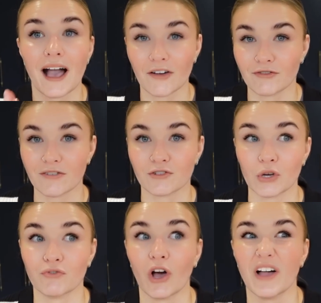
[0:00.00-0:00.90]
have left
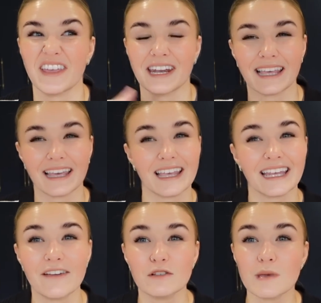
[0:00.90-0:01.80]
over, and then it
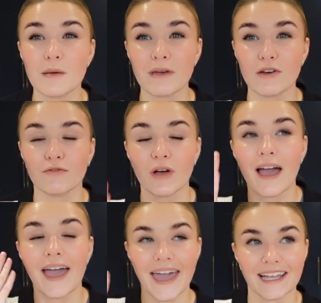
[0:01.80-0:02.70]
gives me a bit of
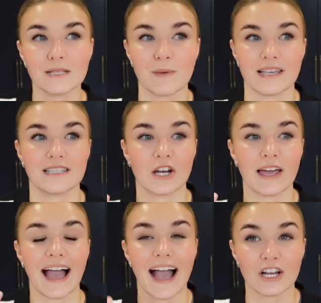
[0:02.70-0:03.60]
headspace to
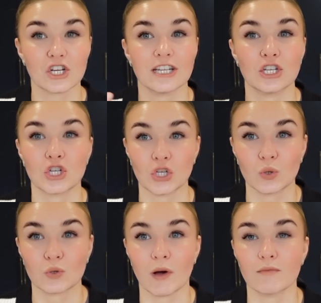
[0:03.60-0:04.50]
like actually
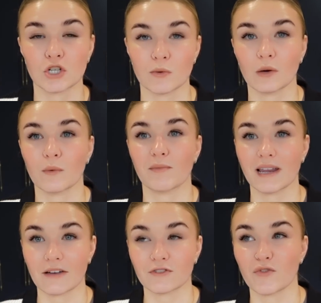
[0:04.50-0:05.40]
choose what I'm doing with my
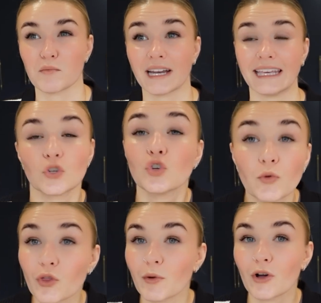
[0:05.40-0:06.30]
leftover money. You're
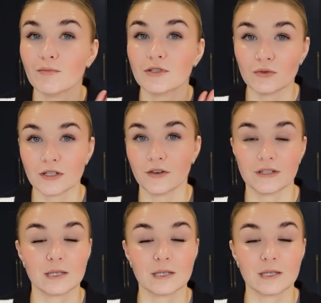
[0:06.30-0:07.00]
more than welcome to also use the